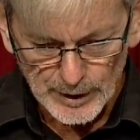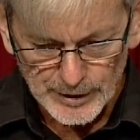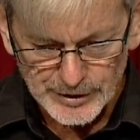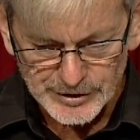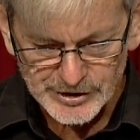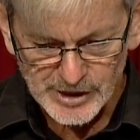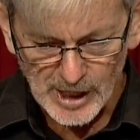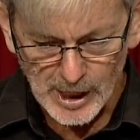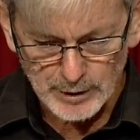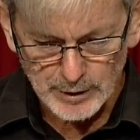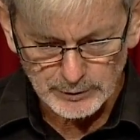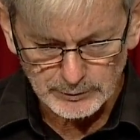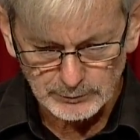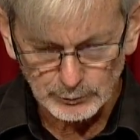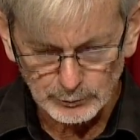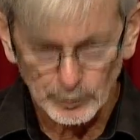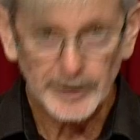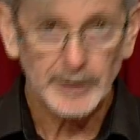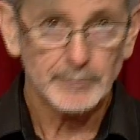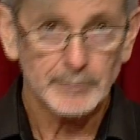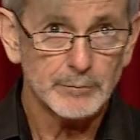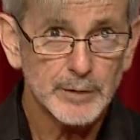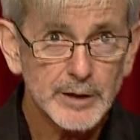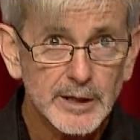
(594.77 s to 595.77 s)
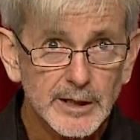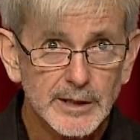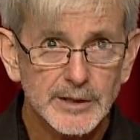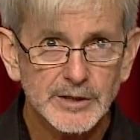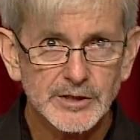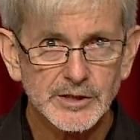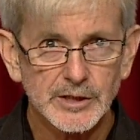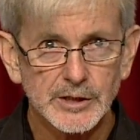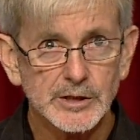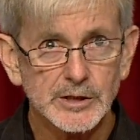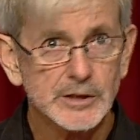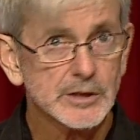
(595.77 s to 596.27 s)
So what it
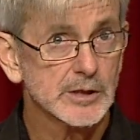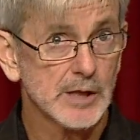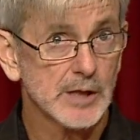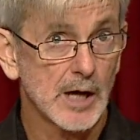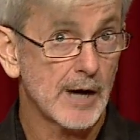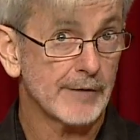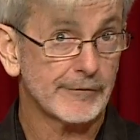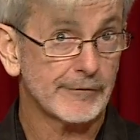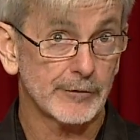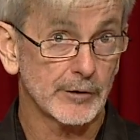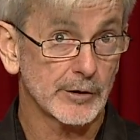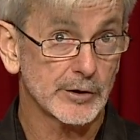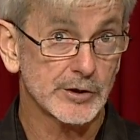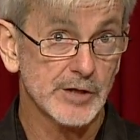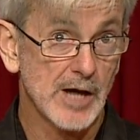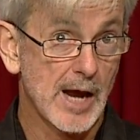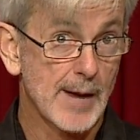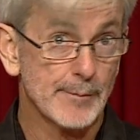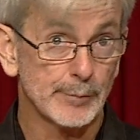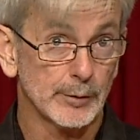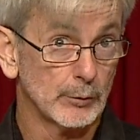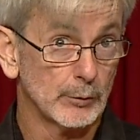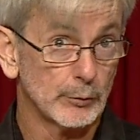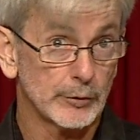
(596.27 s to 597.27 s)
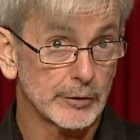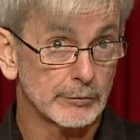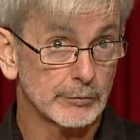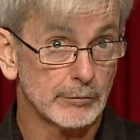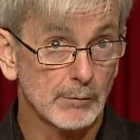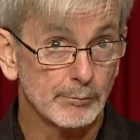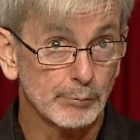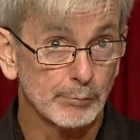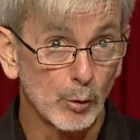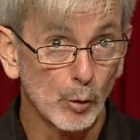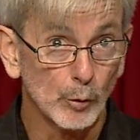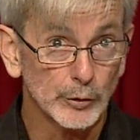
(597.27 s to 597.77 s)
means is, for example, with the
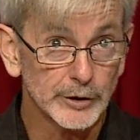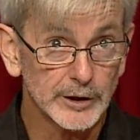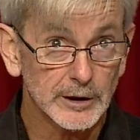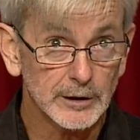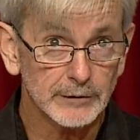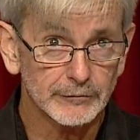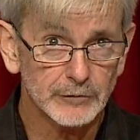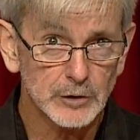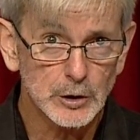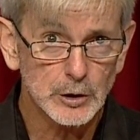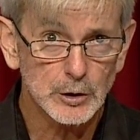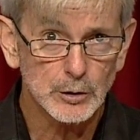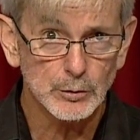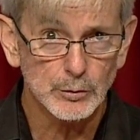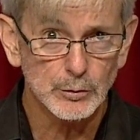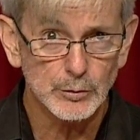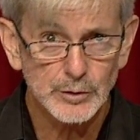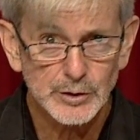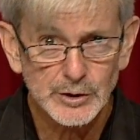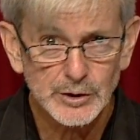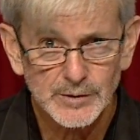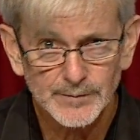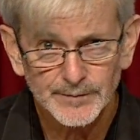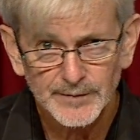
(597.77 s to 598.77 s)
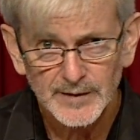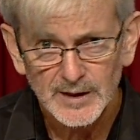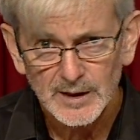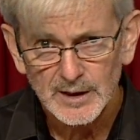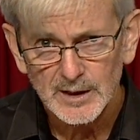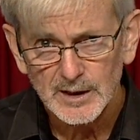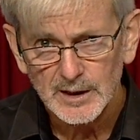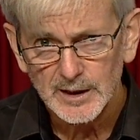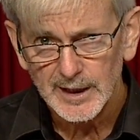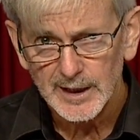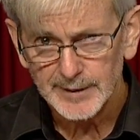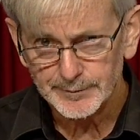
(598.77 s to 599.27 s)
reporting of news,
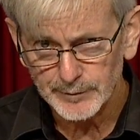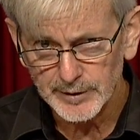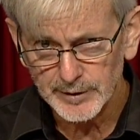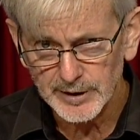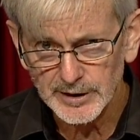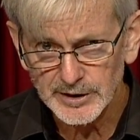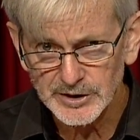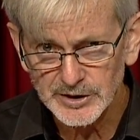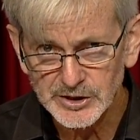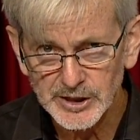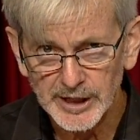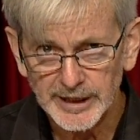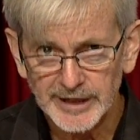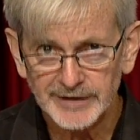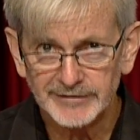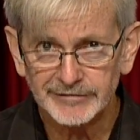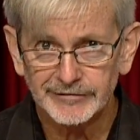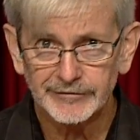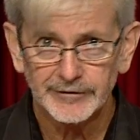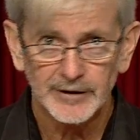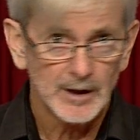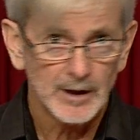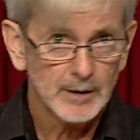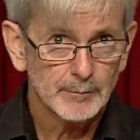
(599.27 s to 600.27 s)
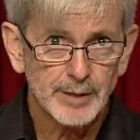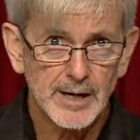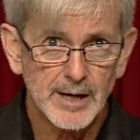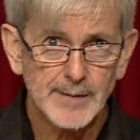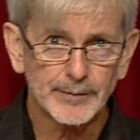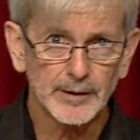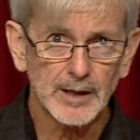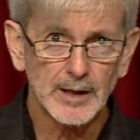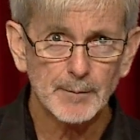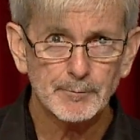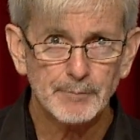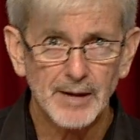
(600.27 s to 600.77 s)
it means that if
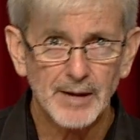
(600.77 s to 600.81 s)
people are